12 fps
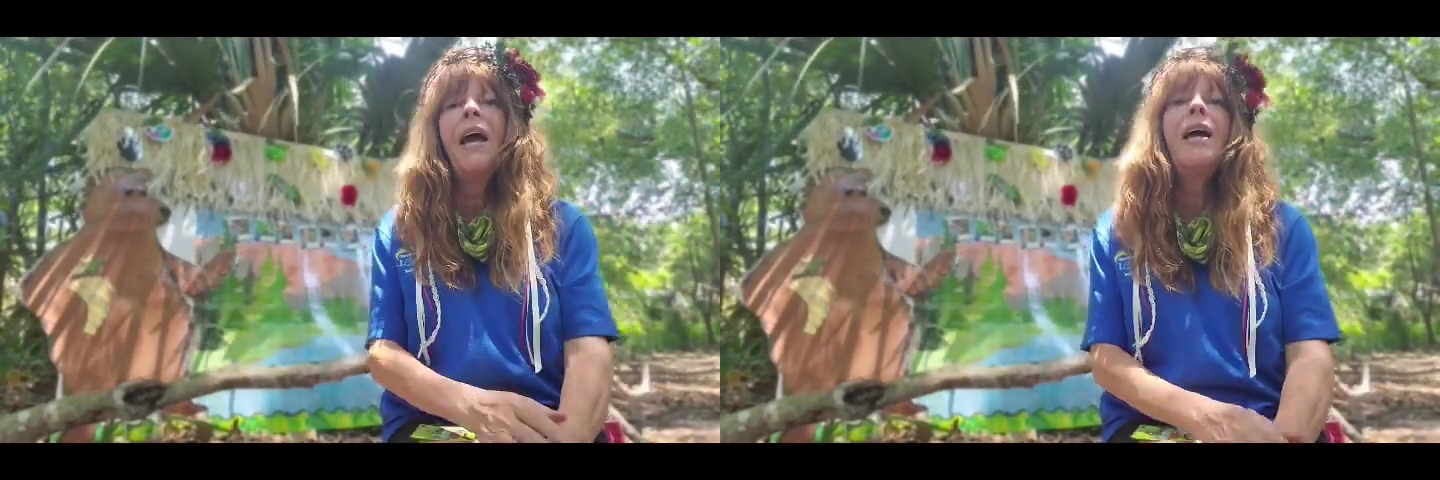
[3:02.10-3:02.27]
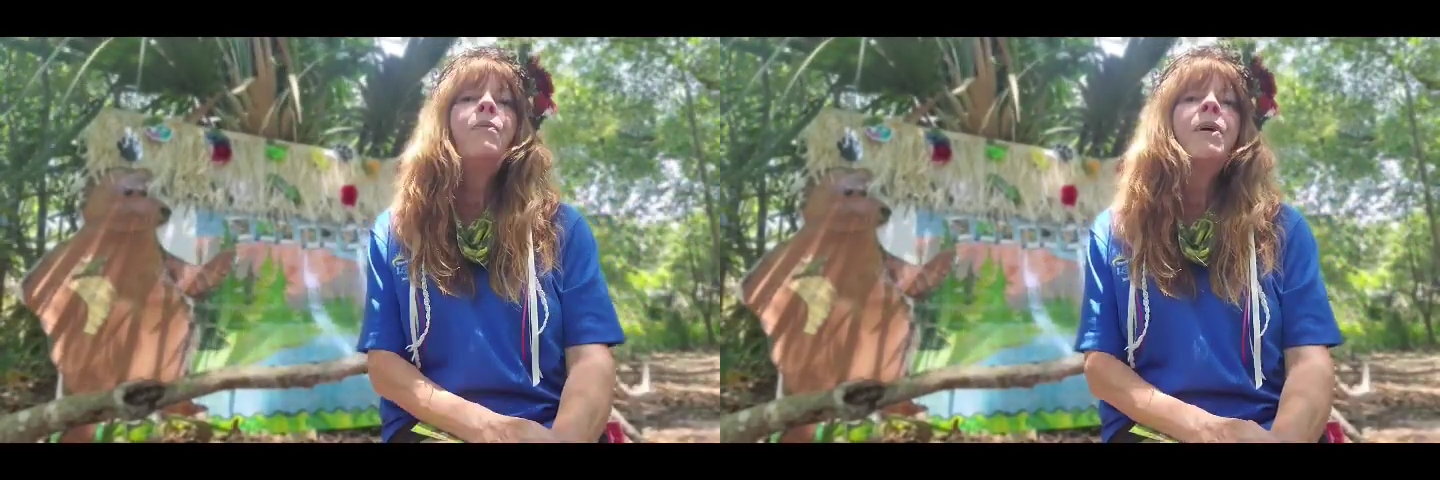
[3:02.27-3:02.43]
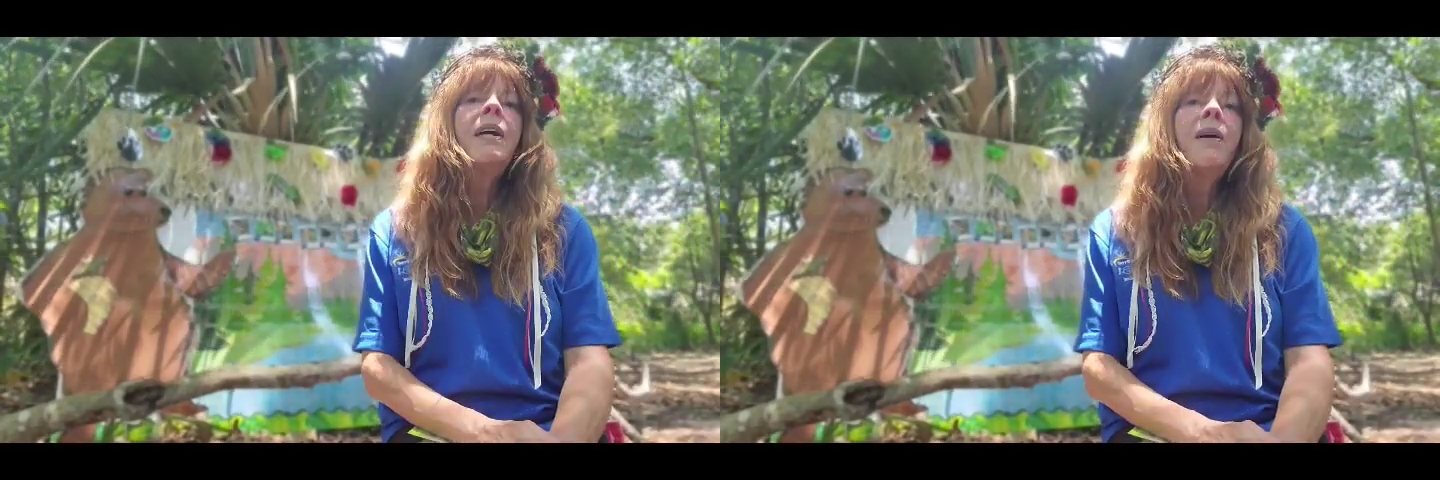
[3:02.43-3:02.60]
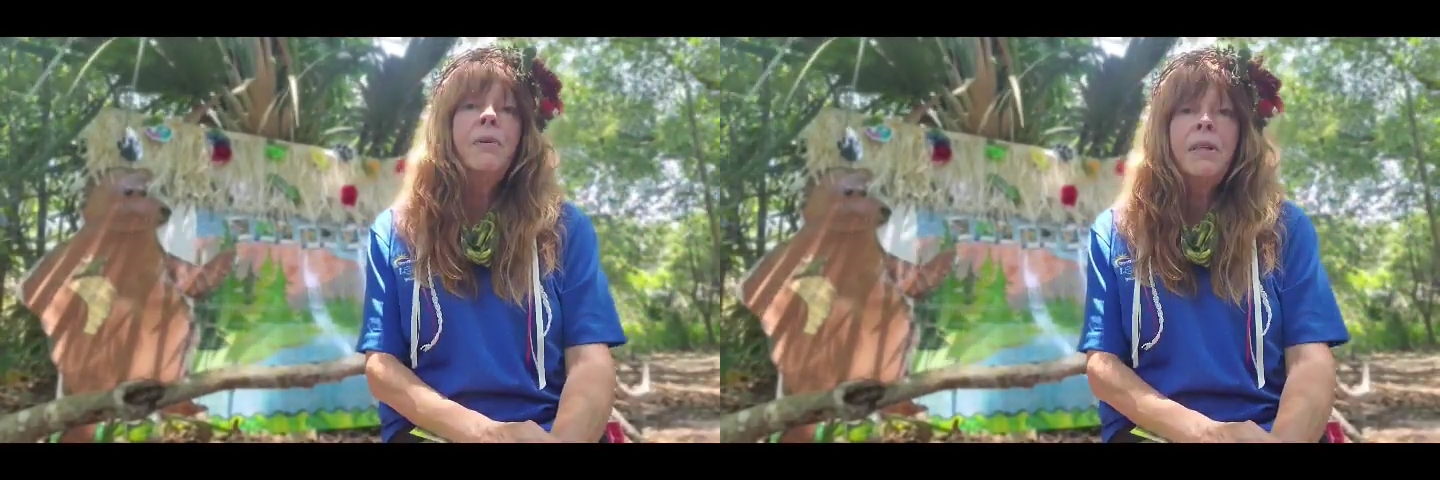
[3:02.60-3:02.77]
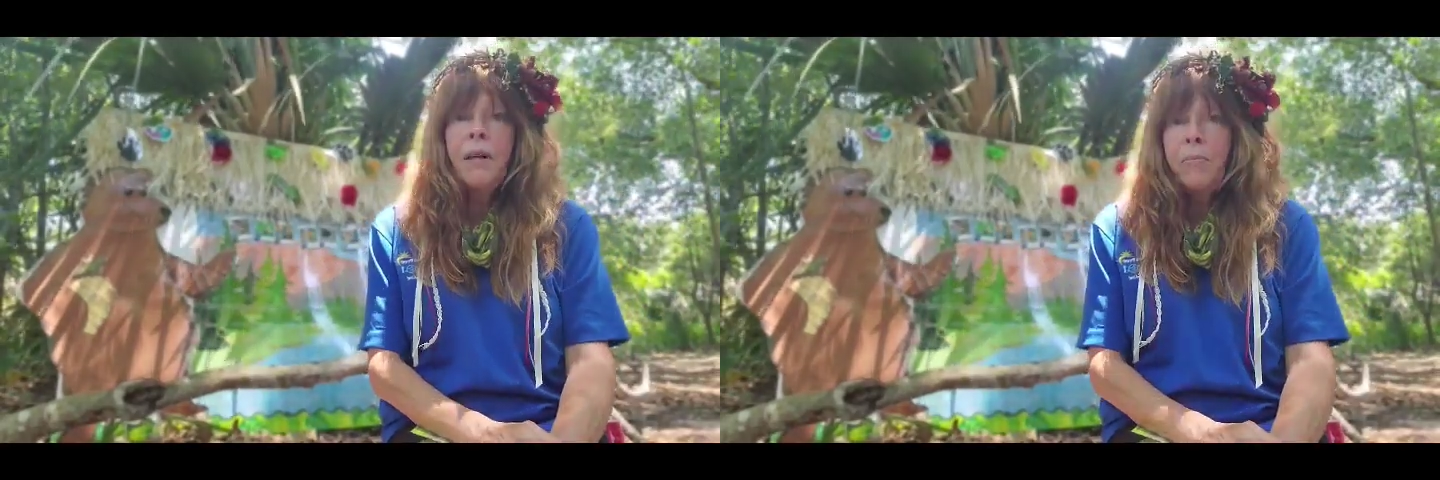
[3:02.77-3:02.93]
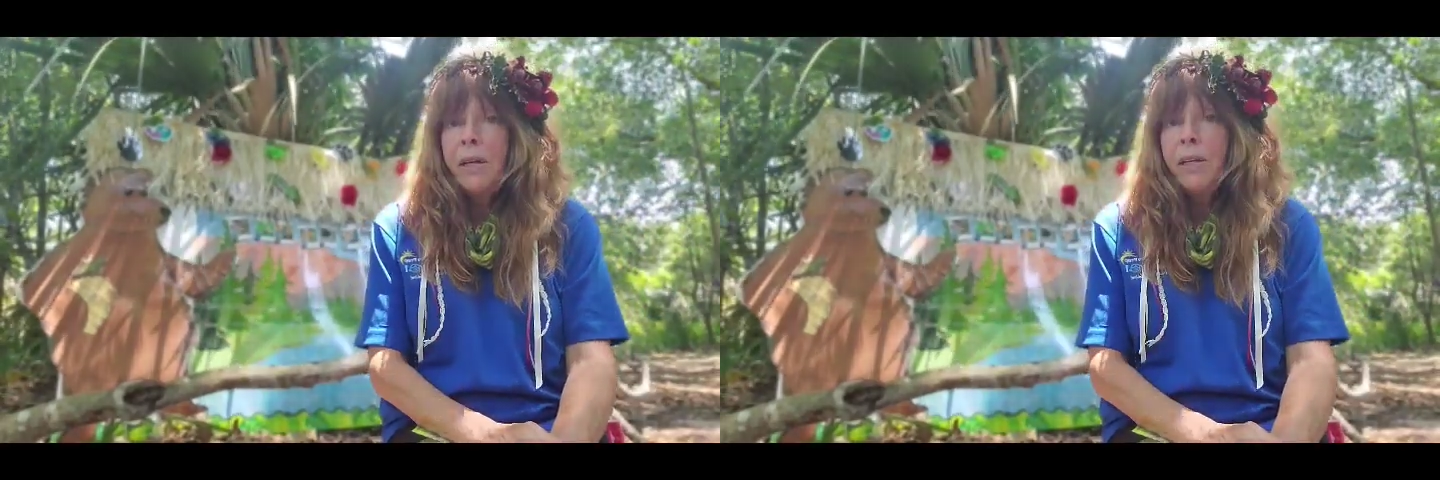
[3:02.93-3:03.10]
And when I would
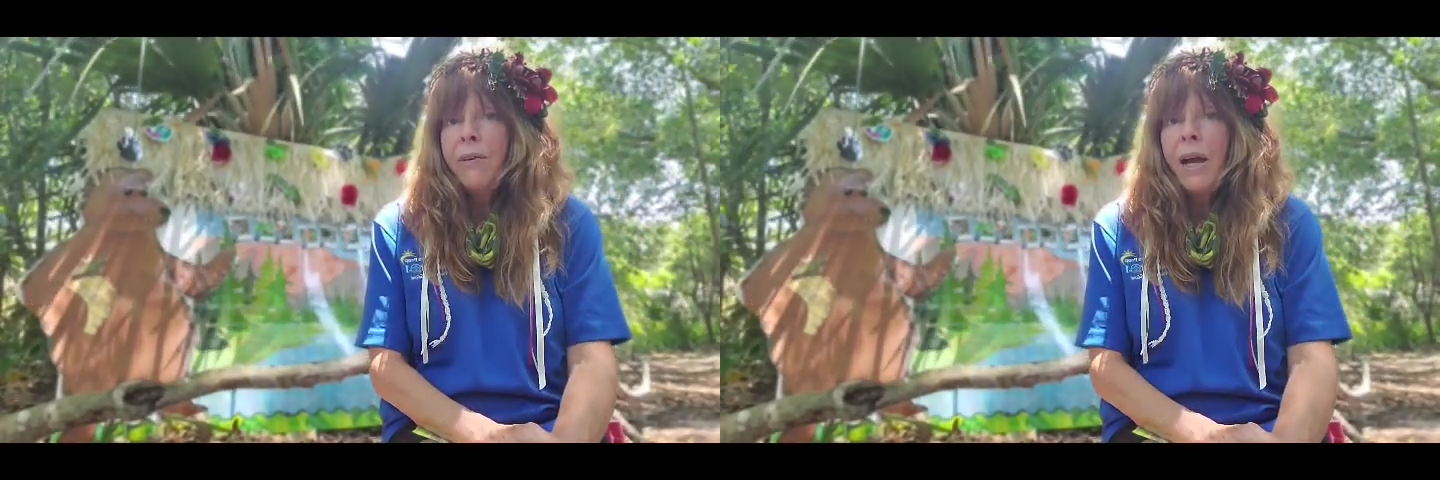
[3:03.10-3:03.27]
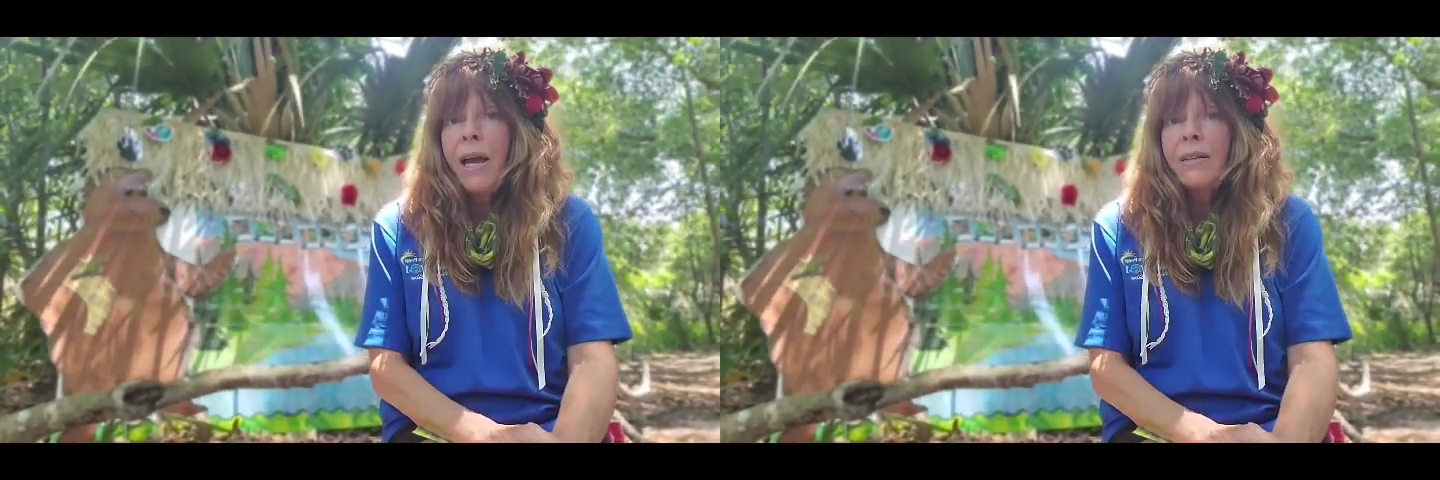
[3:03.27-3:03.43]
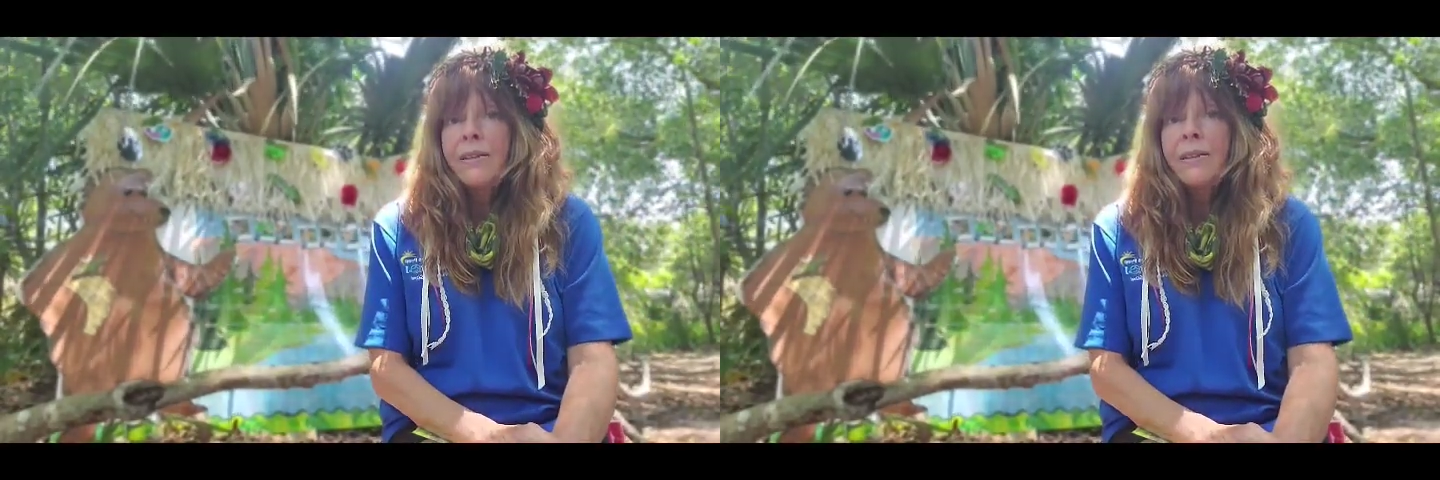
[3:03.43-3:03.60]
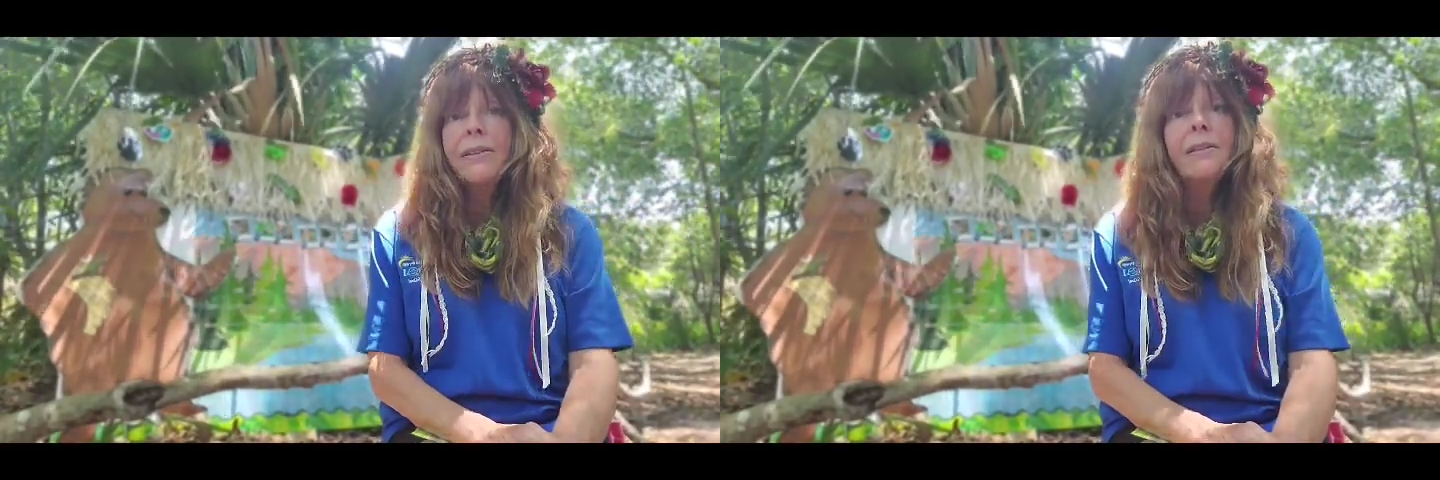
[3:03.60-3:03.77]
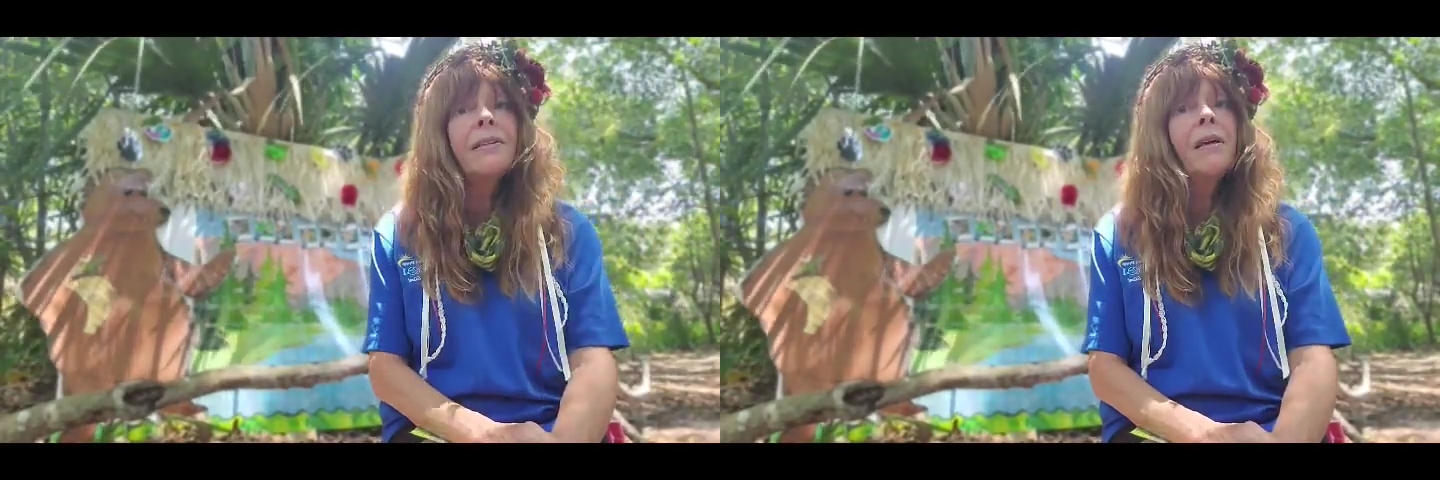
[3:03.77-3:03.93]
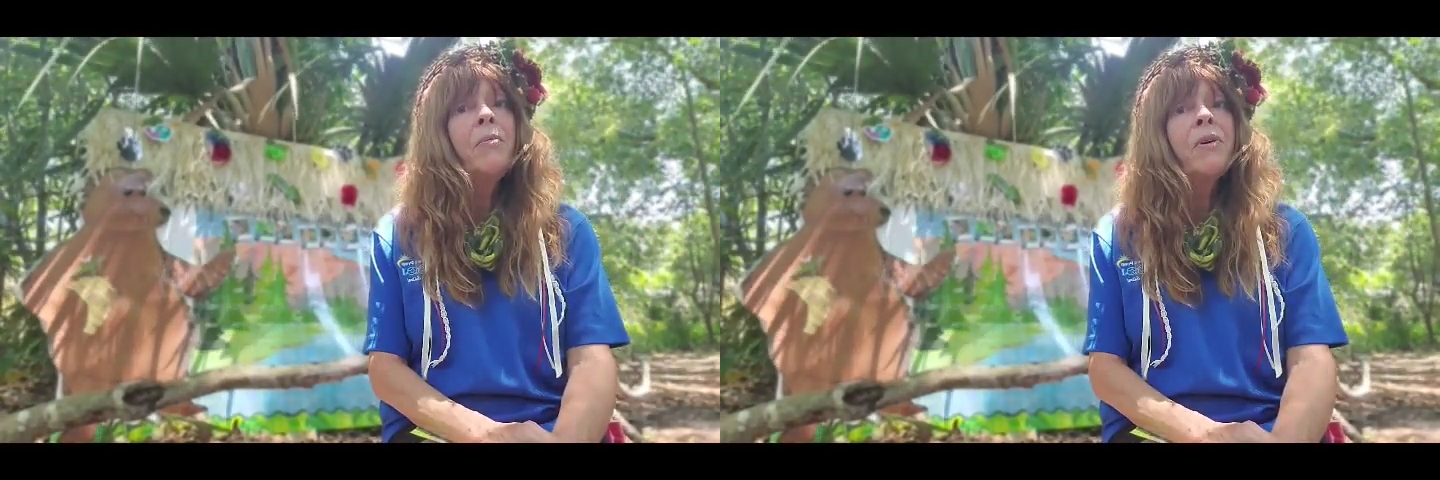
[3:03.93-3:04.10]
cut my grass in the
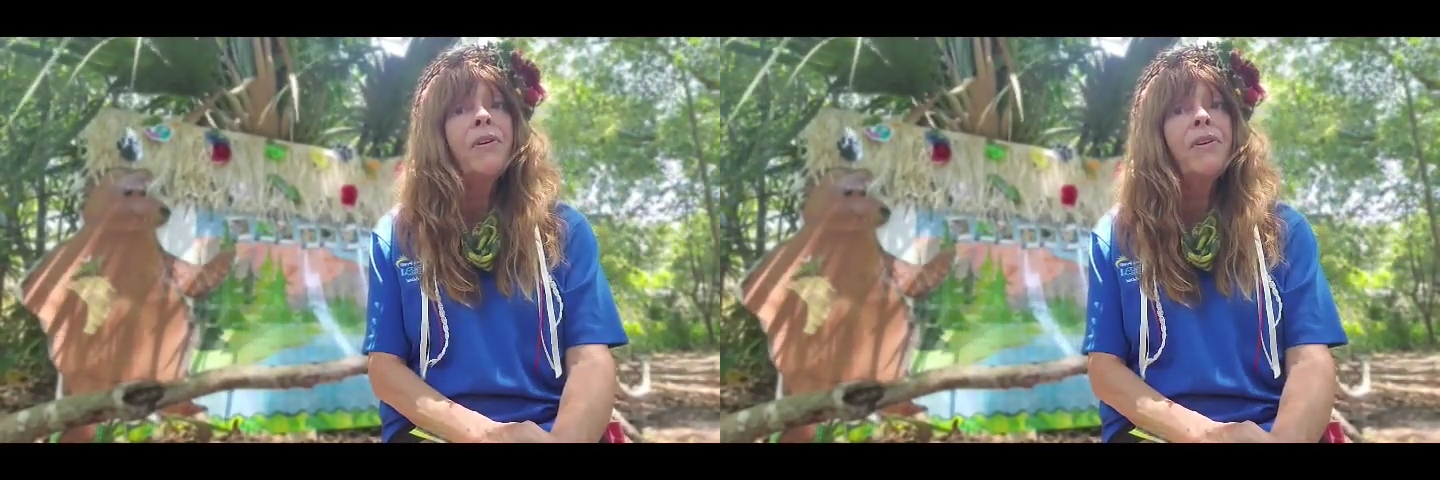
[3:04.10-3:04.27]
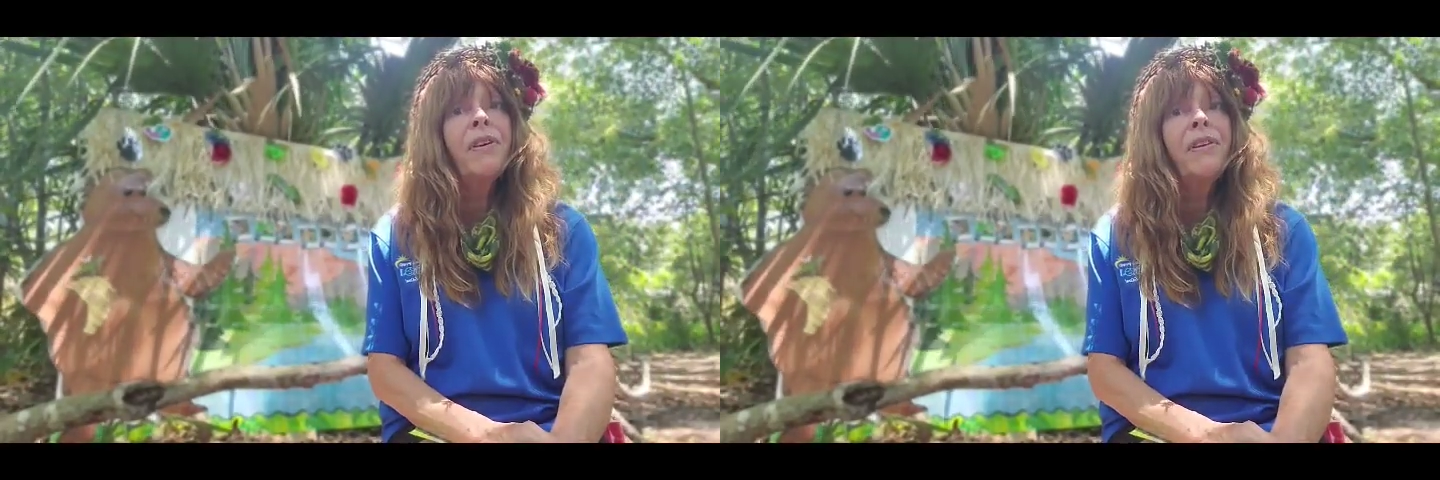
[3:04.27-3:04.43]
summer,